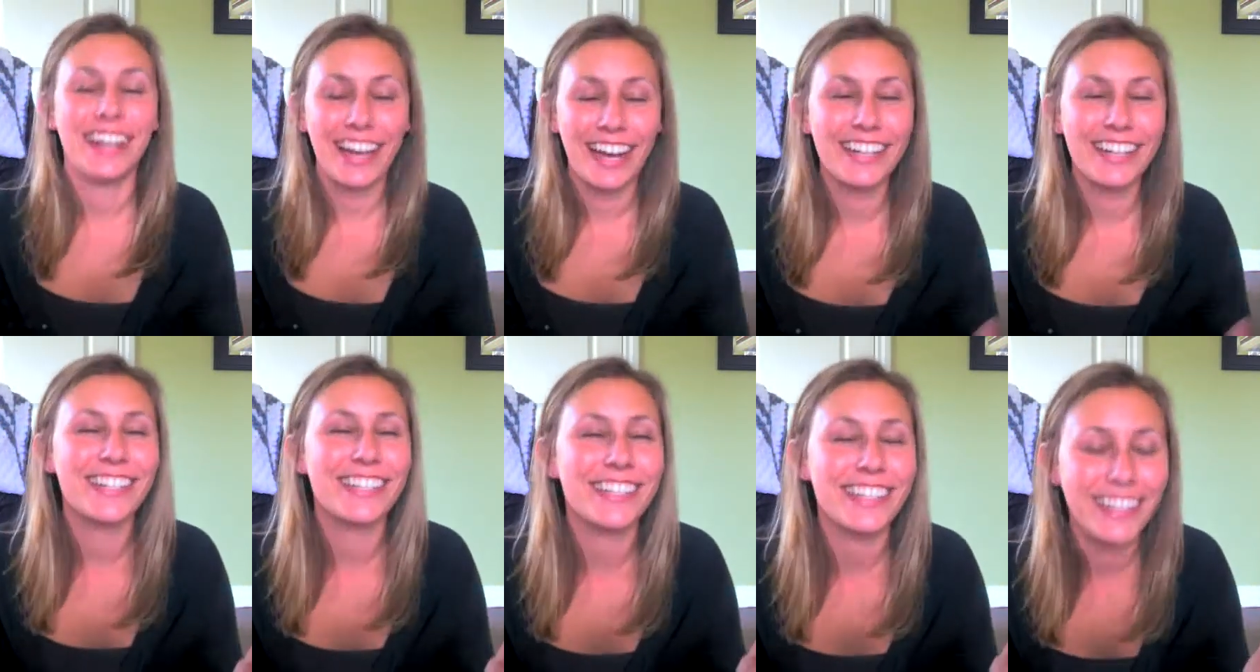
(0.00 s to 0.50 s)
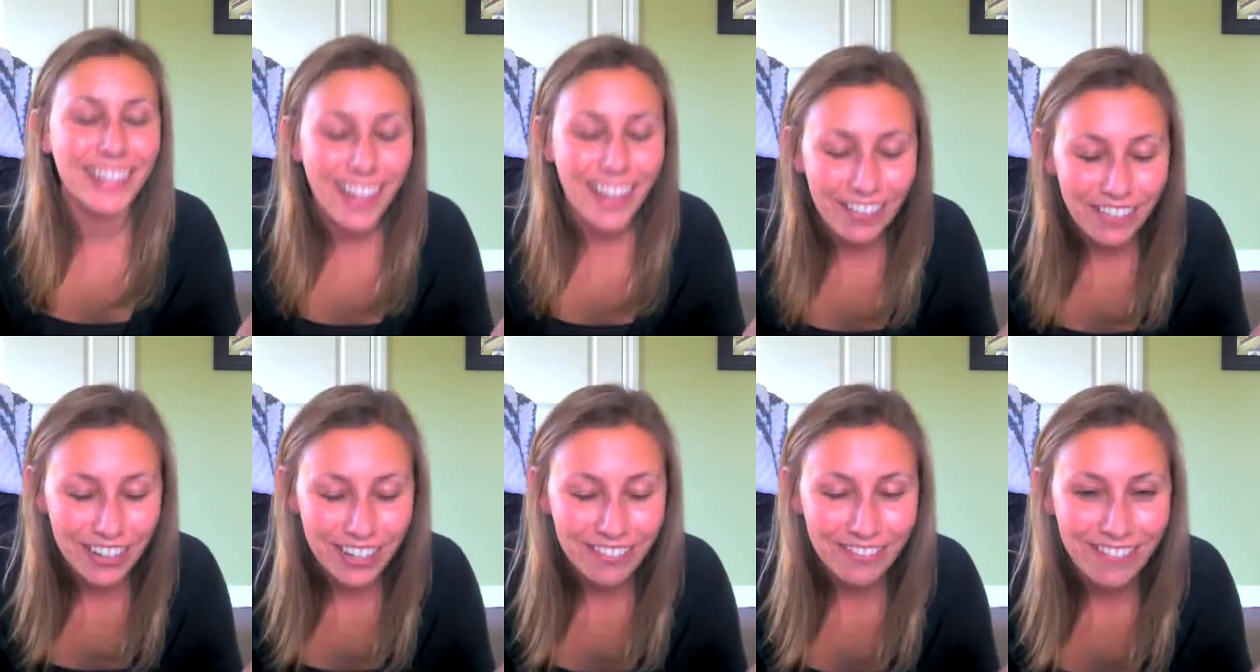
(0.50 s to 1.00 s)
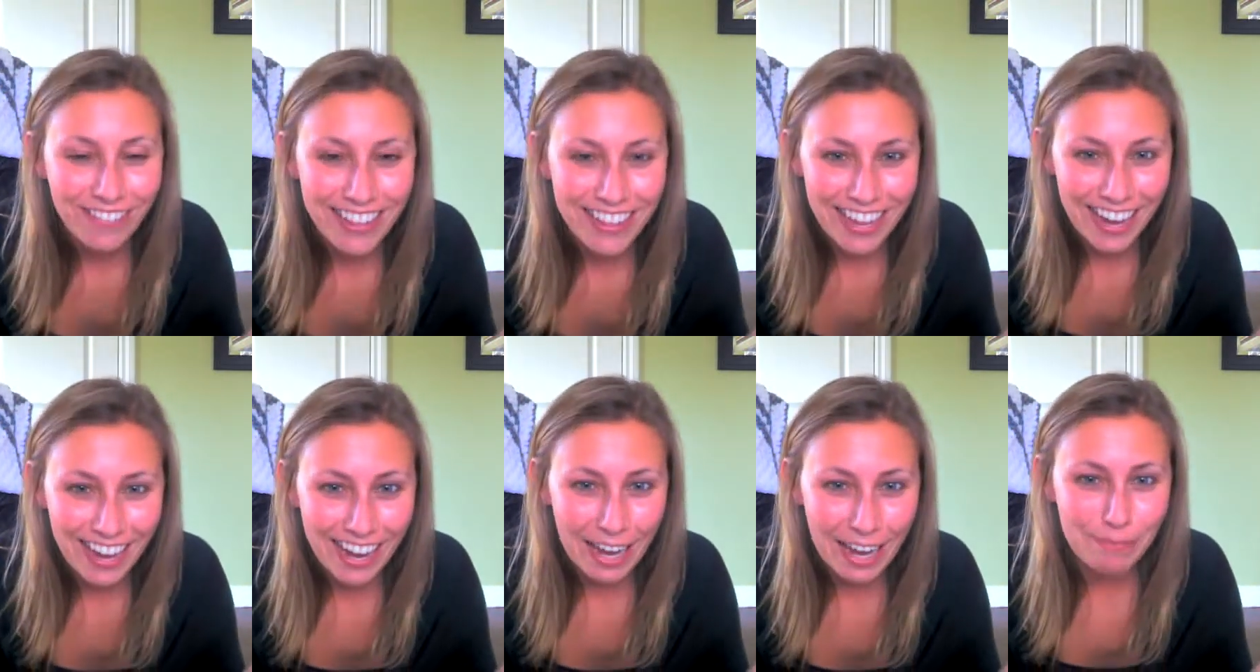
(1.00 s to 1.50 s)
I just love it when
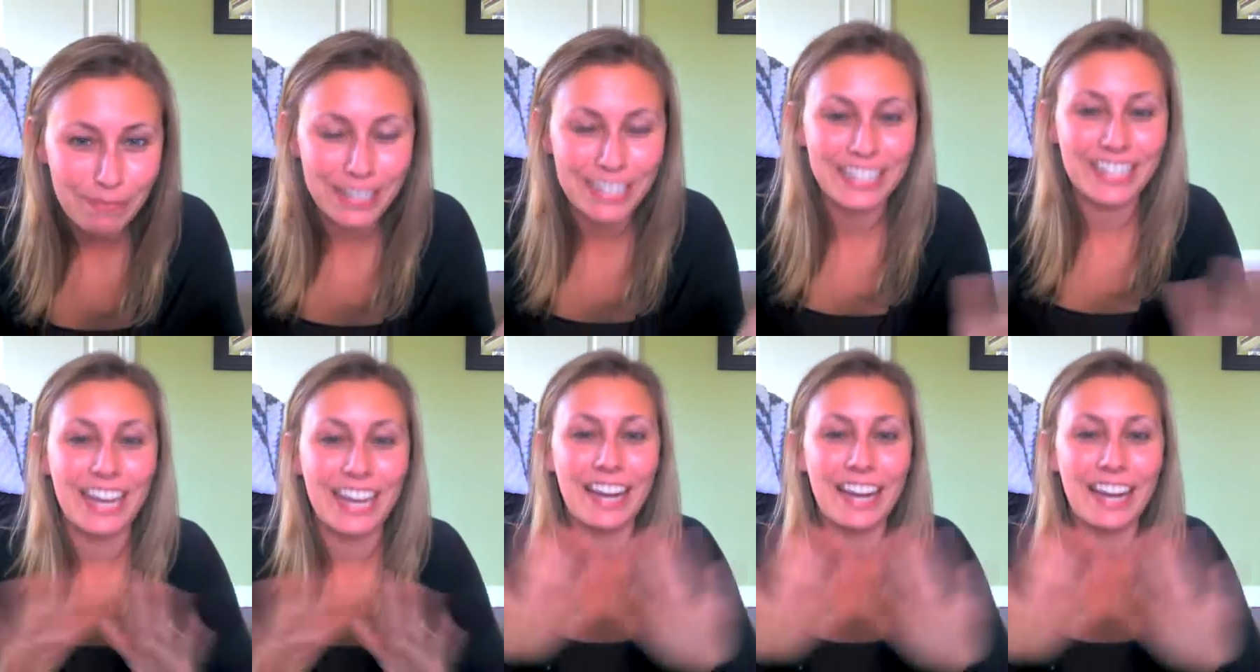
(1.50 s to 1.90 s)
that happens.